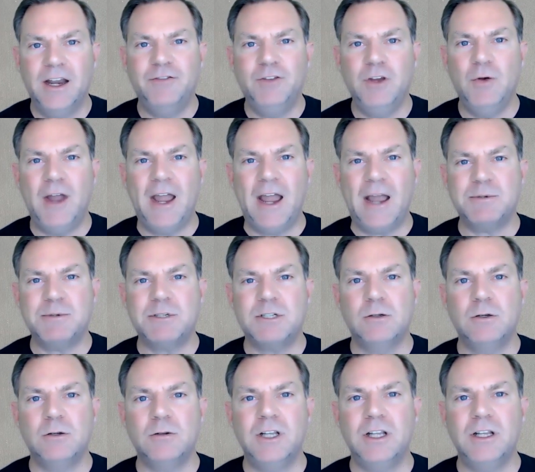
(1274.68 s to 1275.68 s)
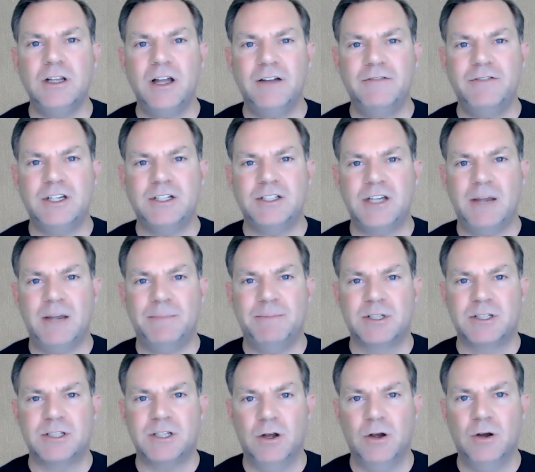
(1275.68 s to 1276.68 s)
And if you absolutely love this
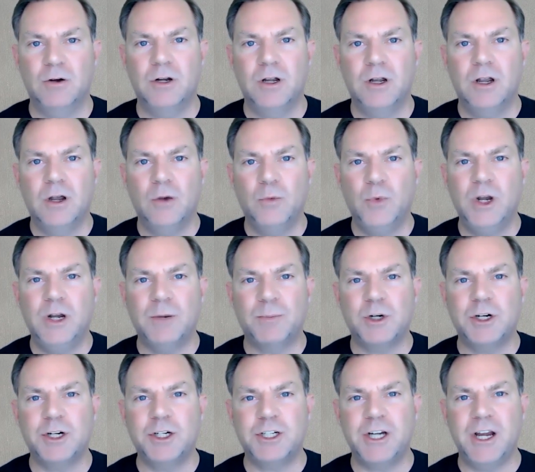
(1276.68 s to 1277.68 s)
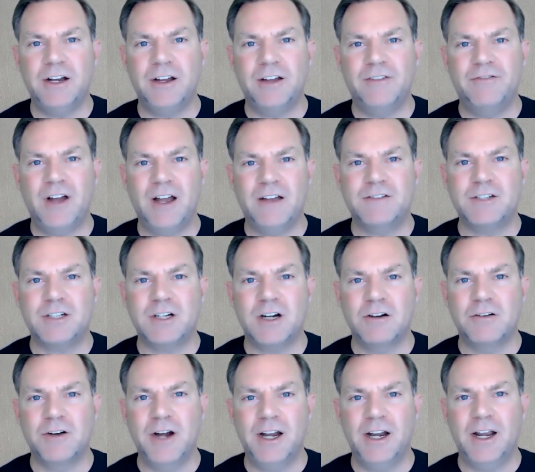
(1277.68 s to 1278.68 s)
episode, we'd appreciate a
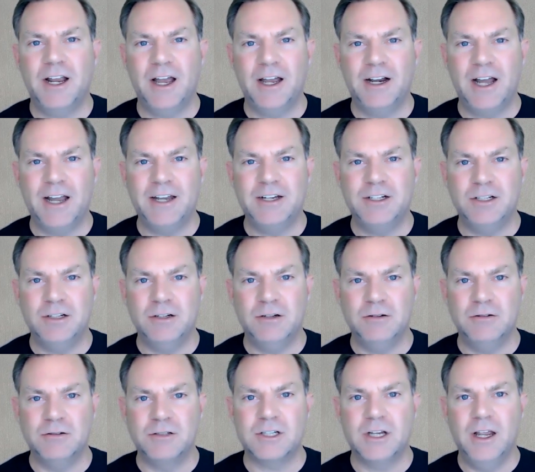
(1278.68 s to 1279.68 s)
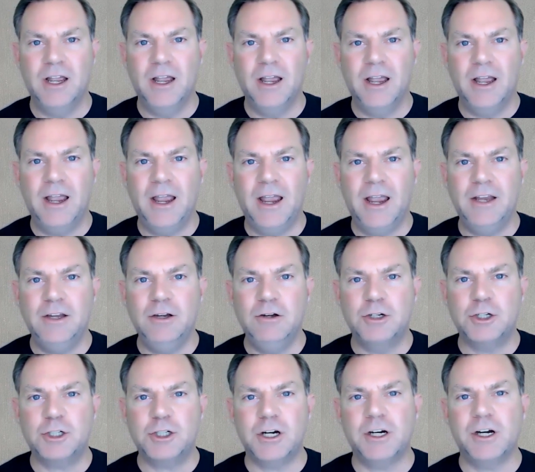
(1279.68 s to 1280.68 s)
5-star rating on iTunes
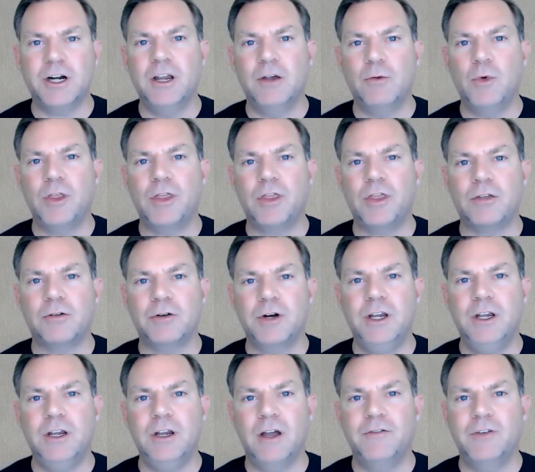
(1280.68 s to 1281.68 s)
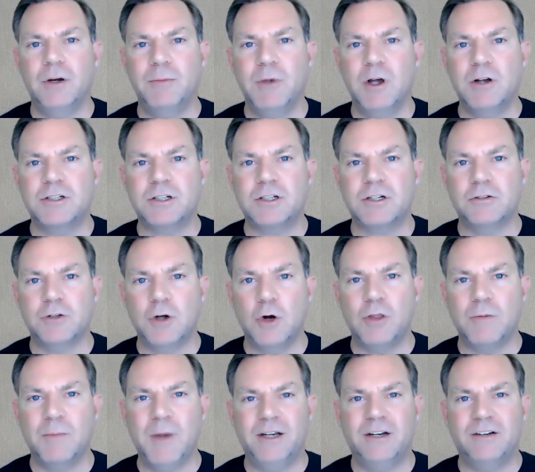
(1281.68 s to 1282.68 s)
and you sharing it with 3 of your most
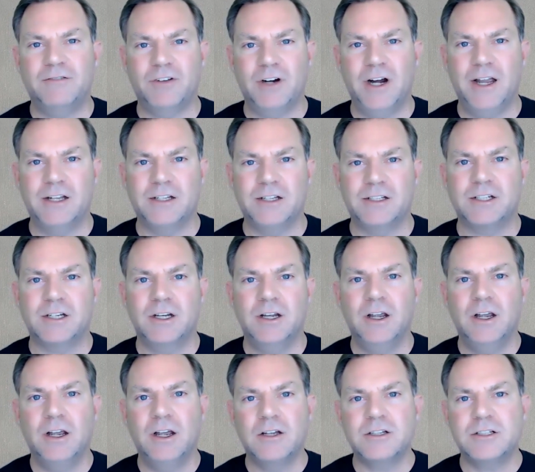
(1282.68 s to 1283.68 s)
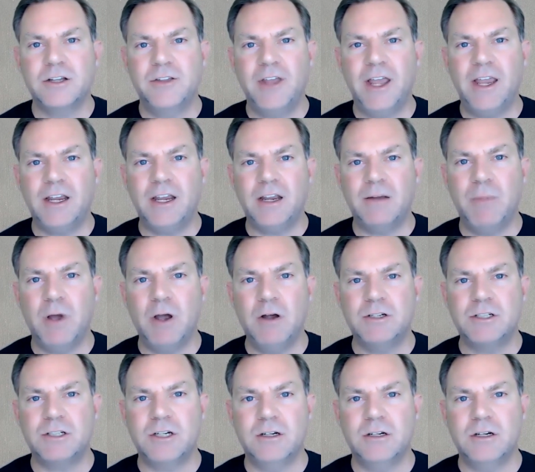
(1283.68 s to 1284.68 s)
growth-minded friends so they can
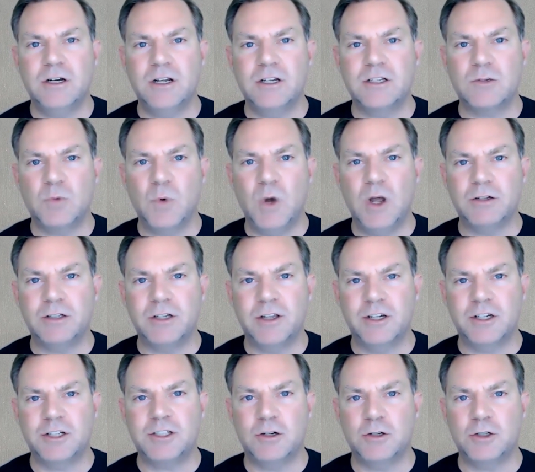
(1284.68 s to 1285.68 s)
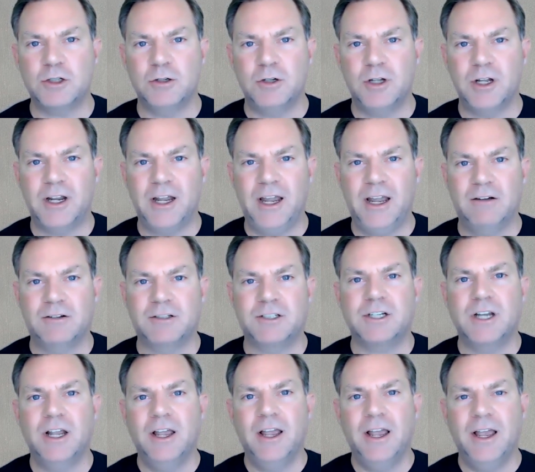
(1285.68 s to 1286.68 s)
post it as well to their social
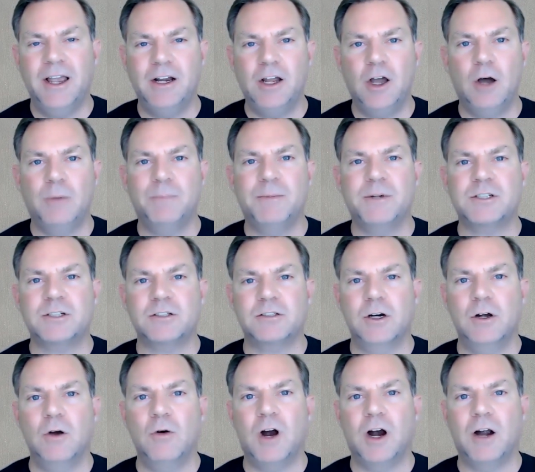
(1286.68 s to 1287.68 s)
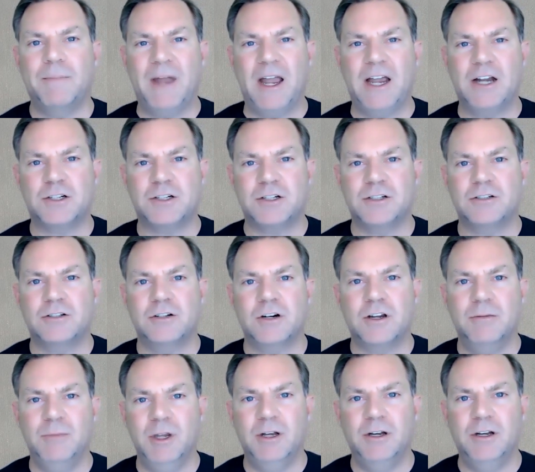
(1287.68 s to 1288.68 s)
accounts and help us grow our Passion
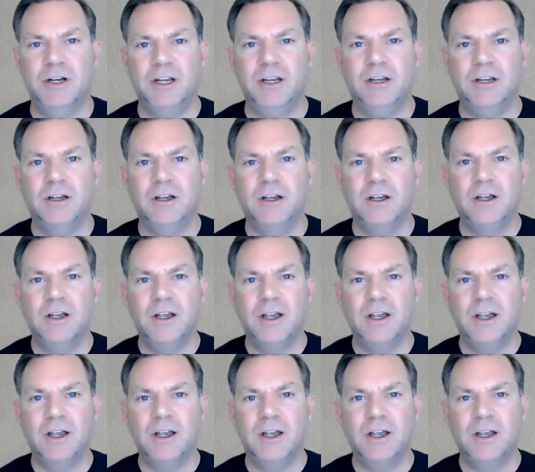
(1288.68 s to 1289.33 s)
Struck community.